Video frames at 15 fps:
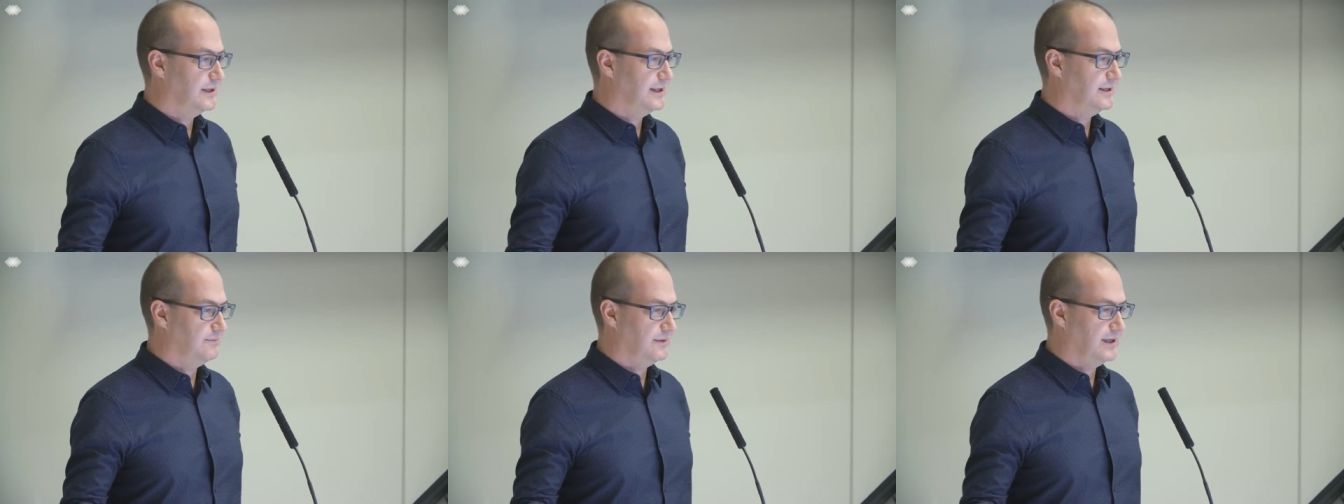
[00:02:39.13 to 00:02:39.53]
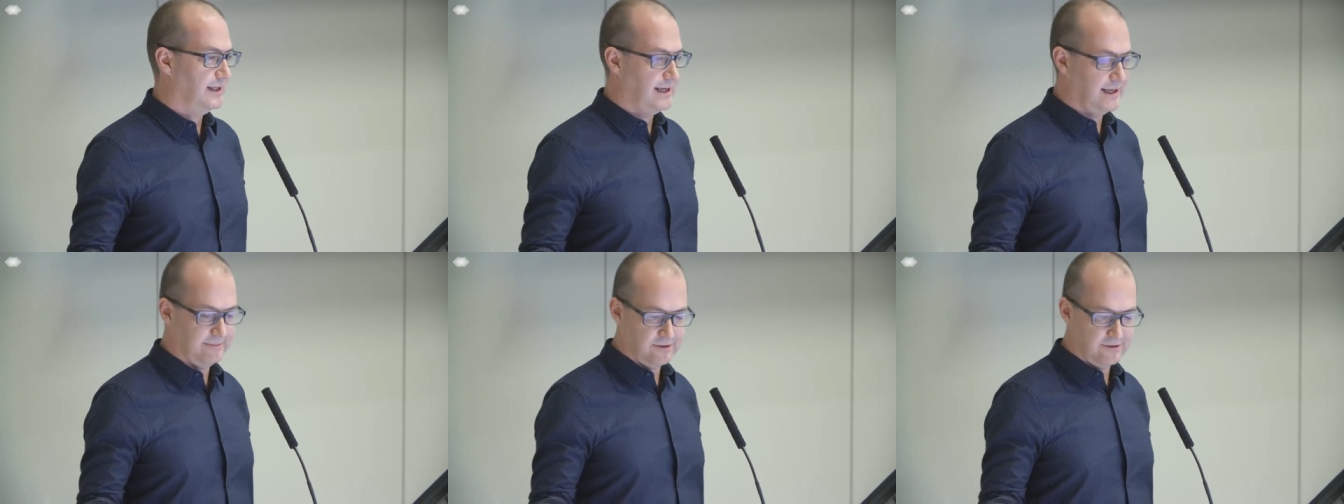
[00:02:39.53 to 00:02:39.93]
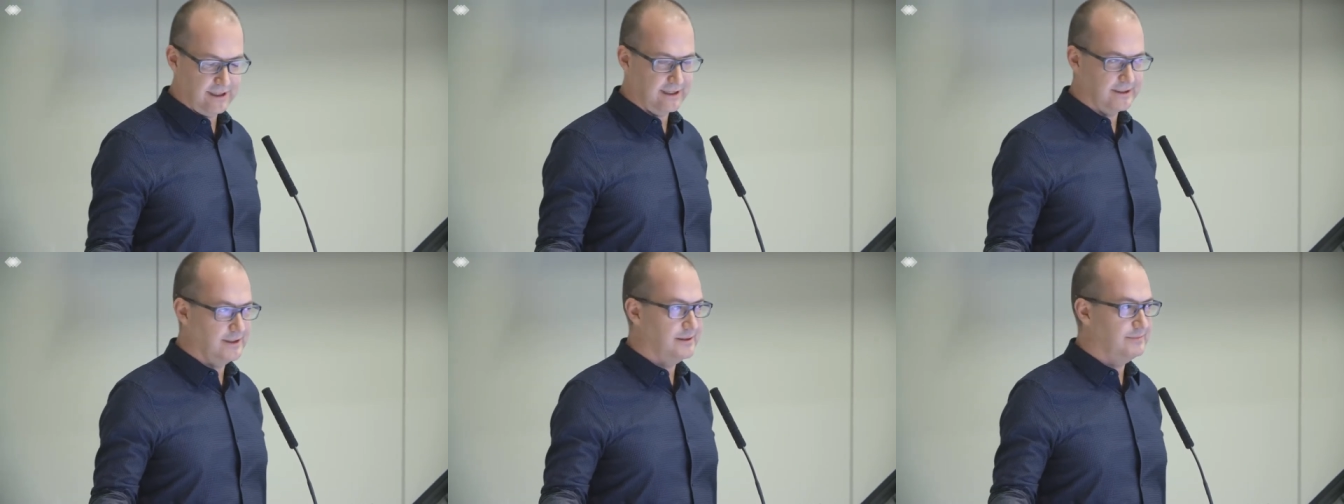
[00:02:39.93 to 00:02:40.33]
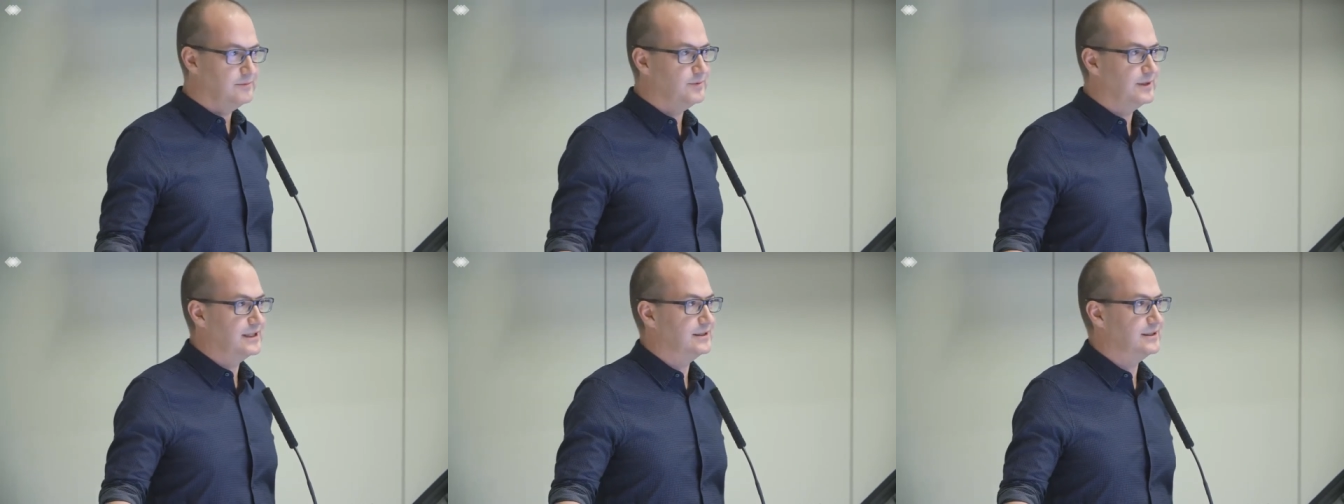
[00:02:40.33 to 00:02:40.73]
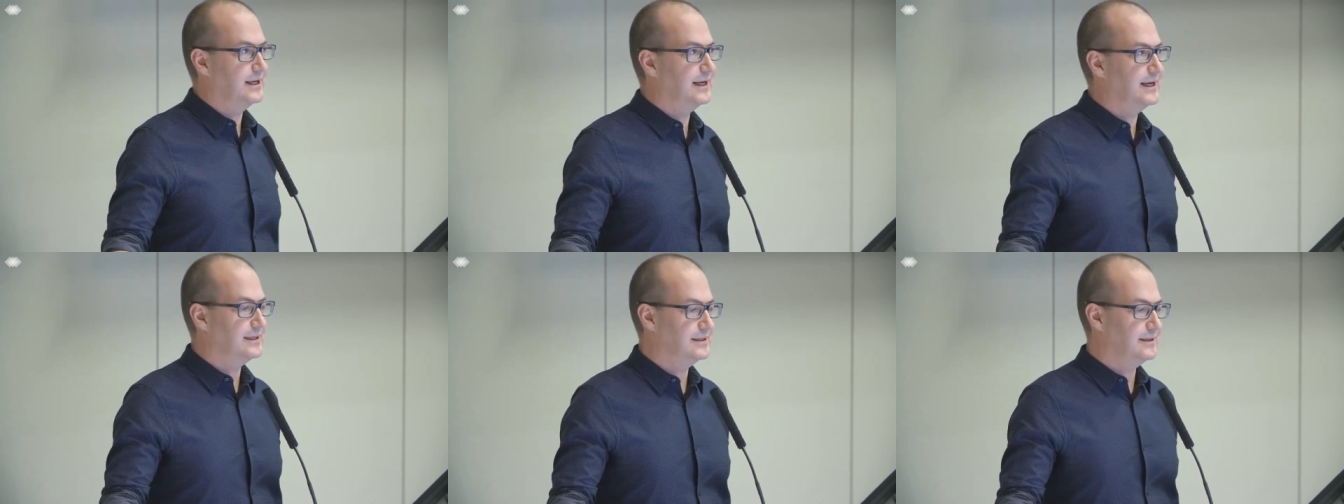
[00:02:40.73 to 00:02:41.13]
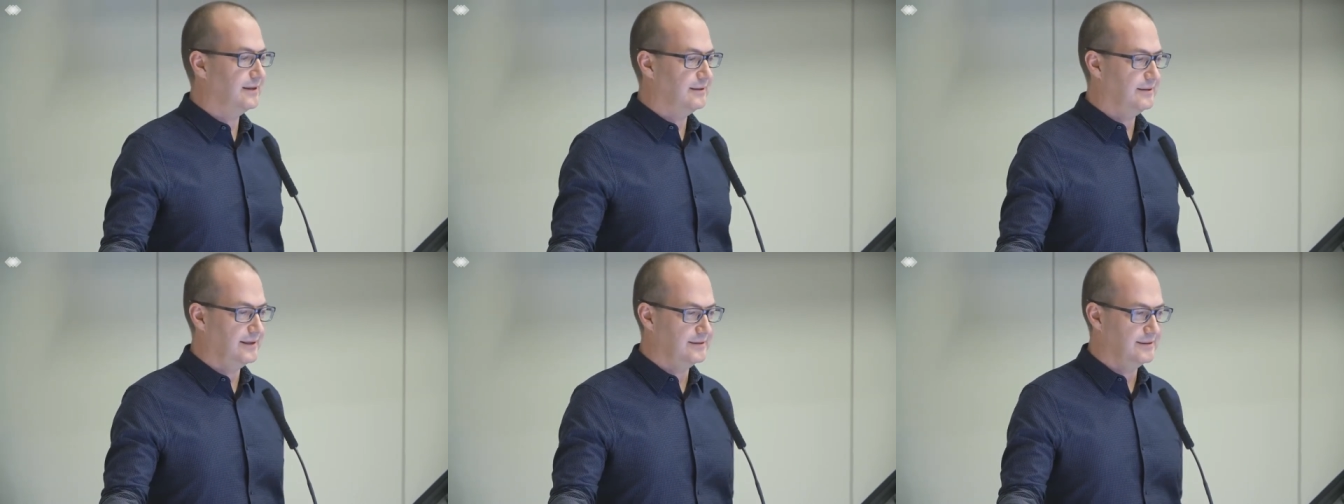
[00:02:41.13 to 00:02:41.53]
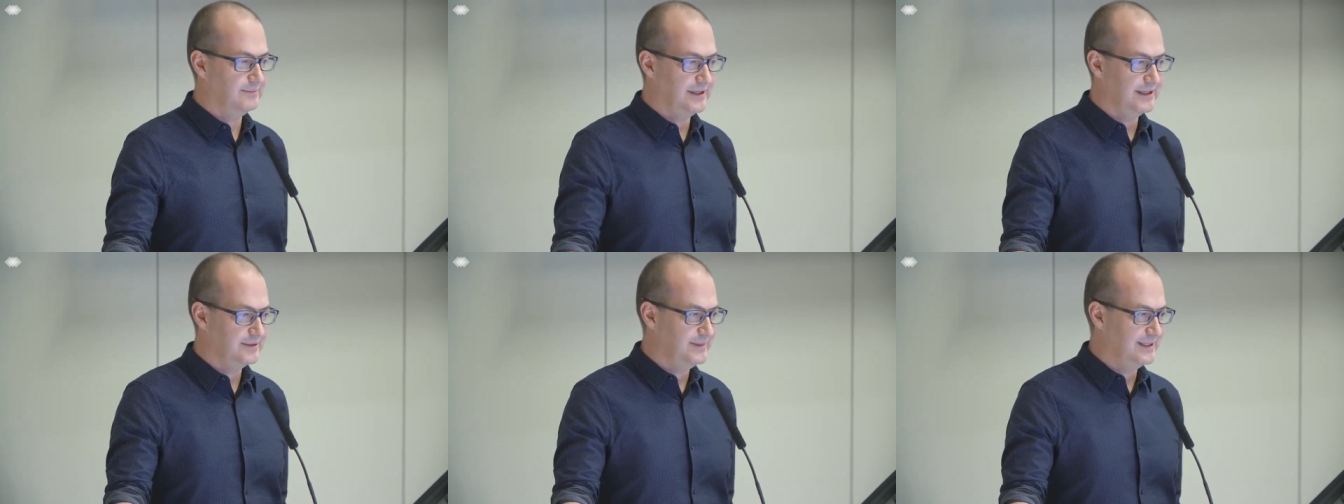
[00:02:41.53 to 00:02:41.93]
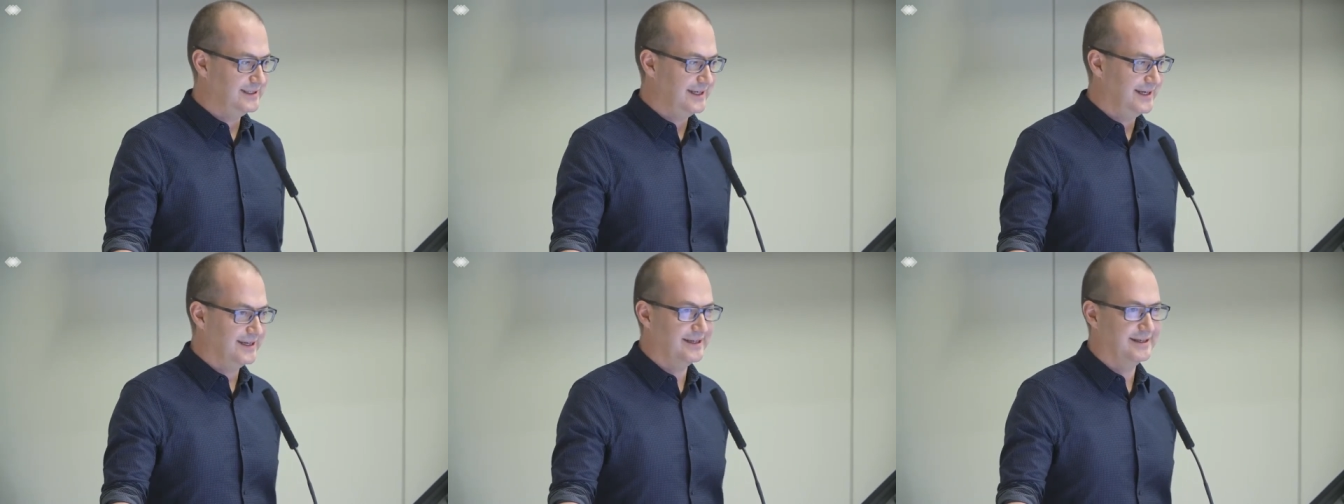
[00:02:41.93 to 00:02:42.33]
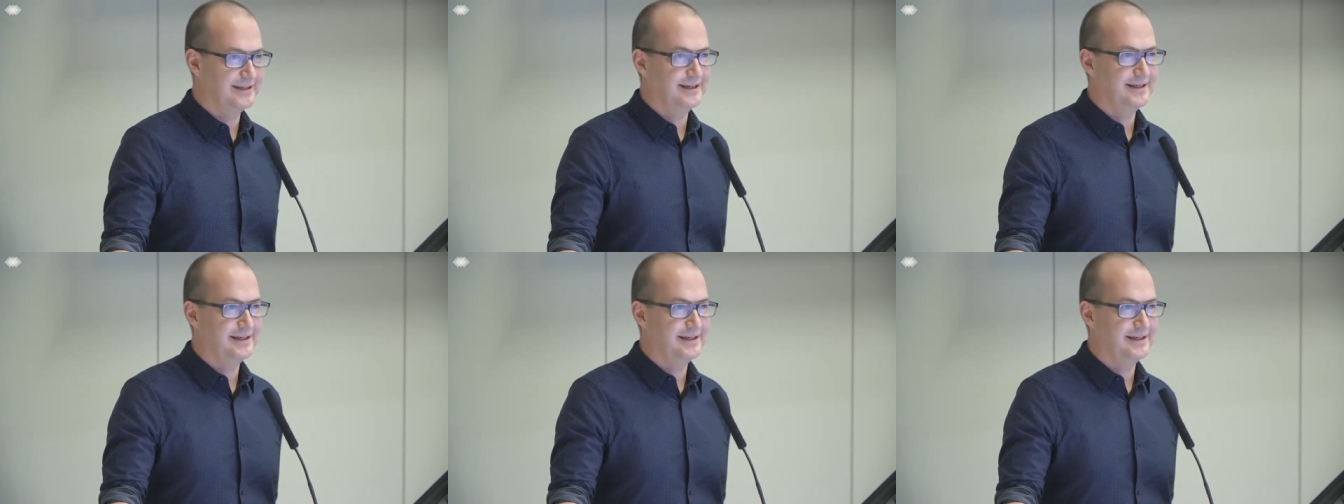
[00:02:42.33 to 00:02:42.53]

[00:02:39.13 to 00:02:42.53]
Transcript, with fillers: um, rather abstract terms, but it's actually the thing that makes me tick.